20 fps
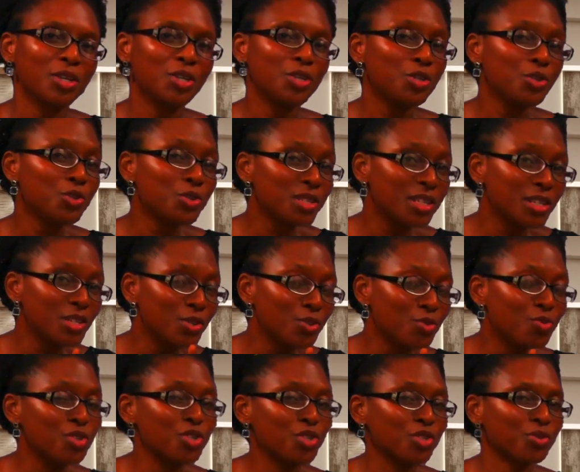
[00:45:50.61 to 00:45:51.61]
using
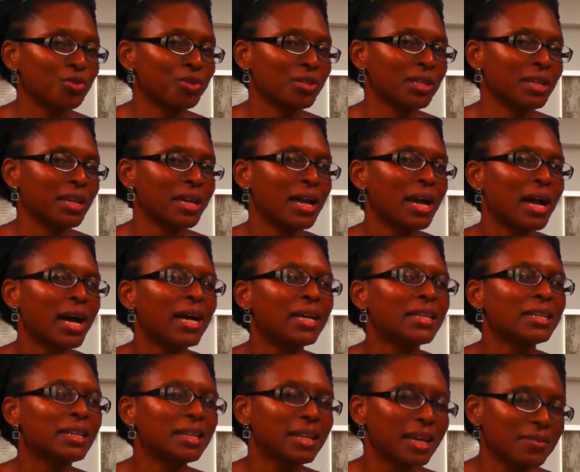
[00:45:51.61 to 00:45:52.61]
nutrition
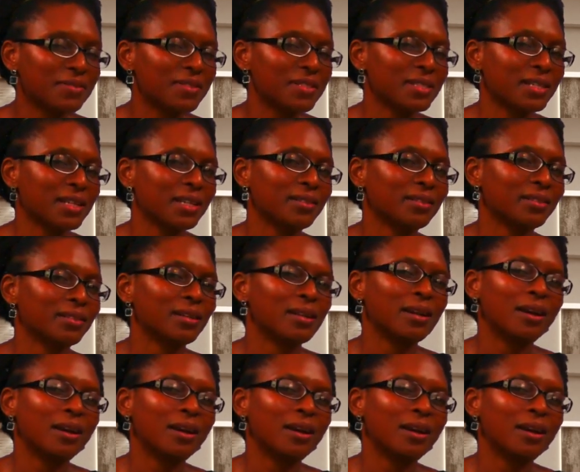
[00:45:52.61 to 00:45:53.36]
and lifestyle.